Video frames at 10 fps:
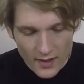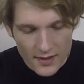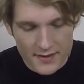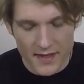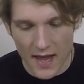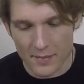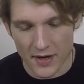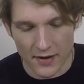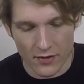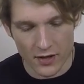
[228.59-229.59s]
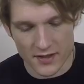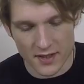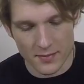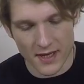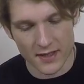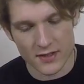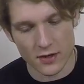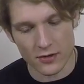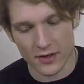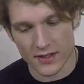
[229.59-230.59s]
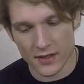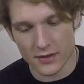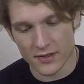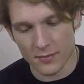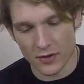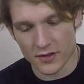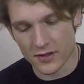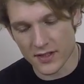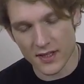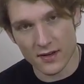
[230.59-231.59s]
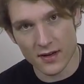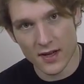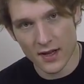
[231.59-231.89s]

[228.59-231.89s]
set, but I've got some Kickstarter exclusive monsters here,